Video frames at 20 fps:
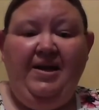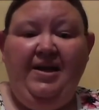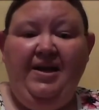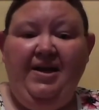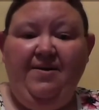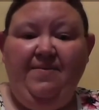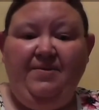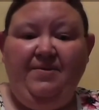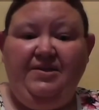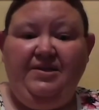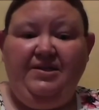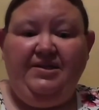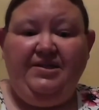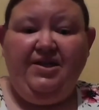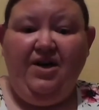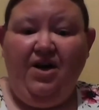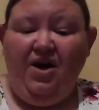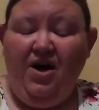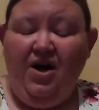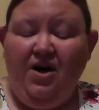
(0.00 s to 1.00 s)
able to
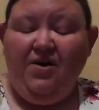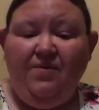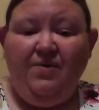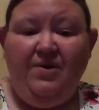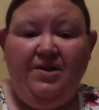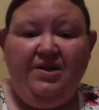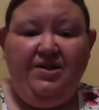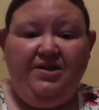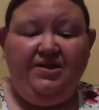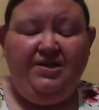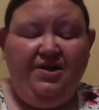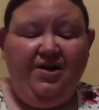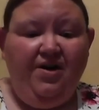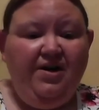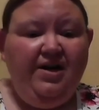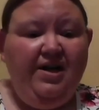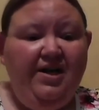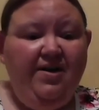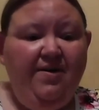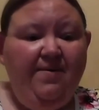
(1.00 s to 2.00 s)
talk when they're talking